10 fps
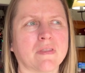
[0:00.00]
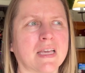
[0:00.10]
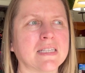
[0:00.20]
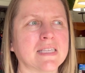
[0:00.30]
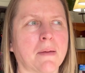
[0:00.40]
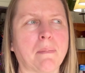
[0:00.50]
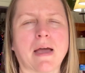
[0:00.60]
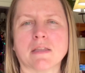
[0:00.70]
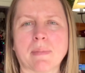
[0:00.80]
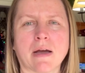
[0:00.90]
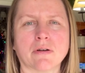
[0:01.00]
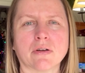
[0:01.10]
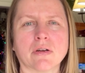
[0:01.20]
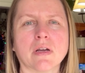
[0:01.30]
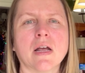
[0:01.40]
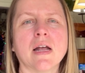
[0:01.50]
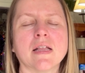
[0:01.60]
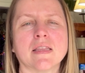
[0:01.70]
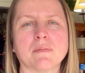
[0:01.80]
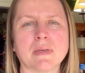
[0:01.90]
it's that bath powder
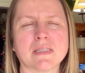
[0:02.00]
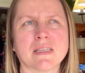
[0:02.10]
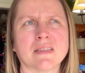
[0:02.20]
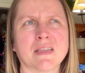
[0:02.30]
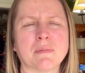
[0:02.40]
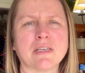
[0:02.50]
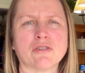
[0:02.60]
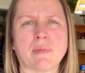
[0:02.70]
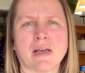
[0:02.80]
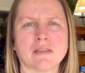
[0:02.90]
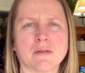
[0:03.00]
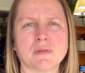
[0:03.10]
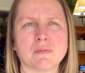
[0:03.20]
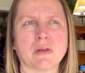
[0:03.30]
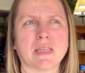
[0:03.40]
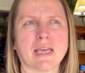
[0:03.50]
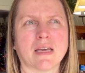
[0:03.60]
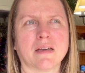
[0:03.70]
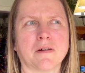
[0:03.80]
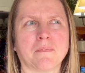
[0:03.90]
that makes your bathtub smell like,
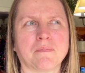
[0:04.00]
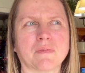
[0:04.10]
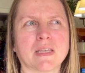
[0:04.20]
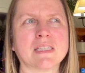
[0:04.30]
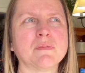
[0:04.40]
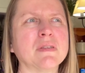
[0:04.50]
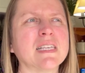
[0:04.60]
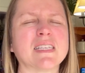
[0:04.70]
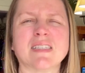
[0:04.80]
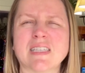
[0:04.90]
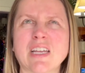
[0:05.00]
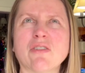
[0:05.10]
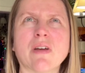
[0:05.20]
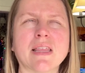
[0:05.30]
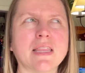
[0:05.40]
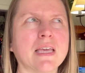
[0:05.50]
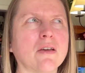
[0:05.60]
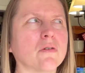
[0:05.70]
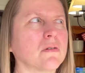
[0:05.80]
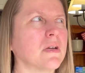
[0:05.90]
it smells like cedar, I
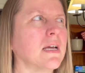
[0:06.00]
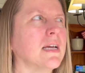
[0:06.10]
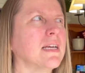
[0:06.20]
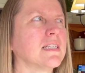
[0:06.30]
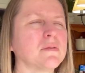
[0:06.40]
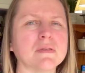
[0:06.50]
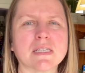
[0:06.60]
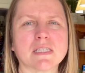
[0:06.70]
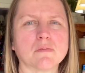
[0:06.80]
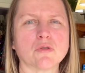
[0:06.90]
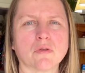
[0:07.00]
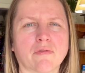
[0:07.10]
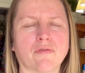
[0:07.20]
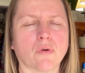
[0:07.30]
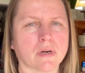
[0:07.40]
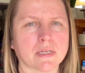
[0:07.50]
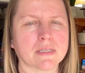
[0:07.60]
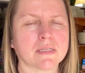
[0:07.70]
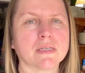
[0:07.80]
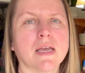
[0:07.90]
think, or it smells like some sort of
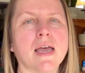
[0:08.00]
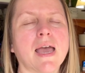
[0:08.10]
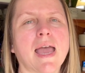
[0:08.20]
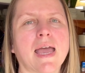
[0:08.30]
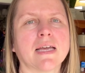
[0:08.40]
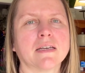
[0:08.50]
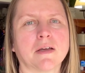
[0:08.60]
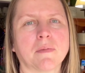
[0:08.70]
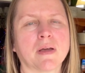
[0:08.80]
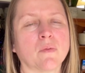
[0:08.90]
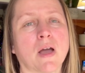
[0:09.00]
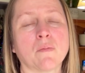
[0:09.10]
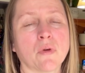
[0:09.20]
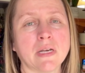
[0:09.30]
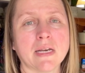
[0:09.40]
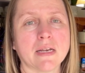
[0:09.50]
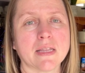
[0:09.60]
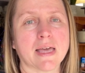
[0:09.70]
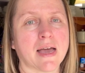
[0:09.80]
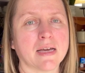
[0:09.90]
forest. And I'm running out of
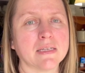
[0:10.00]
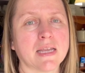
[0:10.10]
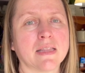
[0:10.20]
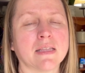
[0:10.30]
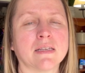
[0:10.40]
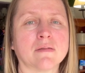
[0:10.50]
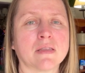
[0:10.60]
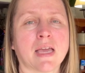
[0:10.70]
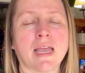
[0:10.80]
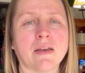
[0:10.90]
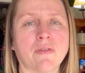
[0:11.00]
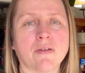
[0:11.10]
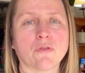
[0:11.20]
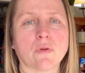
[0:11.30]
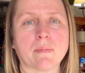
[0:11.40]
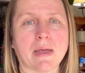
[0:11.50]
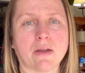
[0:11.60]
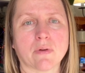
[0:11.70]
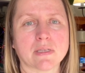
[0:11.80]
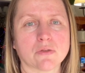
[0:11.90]
that. And then the 85 Degree
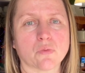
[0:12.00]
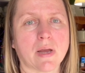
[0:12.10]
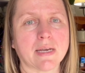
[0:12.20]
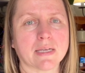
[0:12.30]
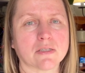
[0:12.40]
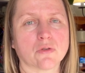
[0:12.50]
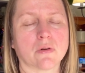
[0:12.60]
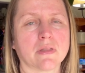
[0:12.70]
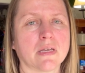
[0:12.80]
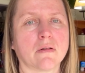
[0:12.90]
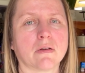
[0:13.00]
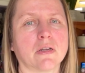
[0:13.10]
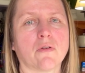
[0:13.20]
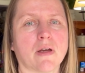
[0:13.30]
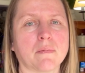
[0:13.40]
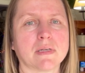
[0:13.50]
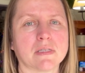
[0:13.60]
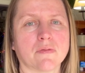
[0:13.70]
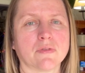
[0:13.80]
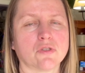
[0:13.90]
Bakery is right next door. I think I'm going to grab
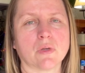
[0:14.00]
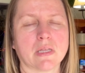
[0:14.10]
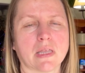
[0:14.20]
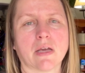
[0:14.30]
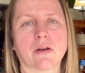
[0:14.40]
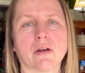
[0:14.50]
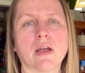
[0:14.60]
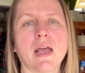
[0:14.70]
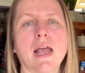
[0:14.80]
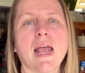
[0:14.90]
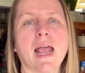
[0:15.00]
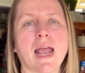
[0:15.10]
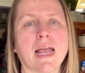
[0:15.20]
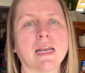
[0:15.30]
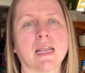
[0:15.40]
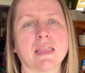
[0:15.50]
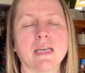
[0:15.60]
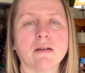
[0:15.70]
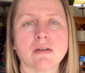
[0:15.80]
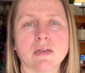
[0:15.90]
myself a treat there. And I
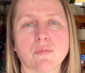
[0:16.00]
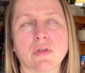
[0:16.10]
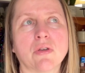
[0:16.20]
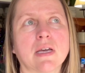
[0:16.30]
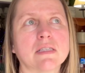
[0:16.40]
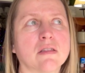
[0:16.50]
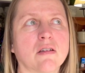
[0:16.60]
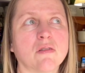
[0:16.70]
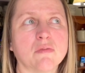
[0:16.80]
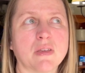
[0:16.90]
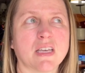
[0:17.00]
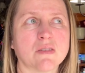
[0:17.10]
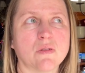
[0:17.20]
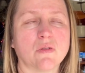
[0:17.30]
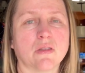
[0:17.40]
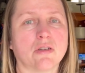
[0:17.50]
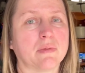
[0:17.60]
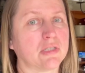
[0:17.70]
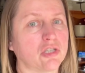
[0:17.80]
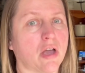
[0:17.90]
think I'm going to bring you guys along with me as we do a little
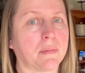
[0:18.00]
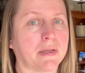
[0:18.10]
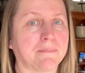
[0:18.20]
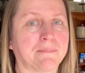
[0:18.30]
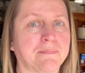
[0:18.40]
bit of shopping.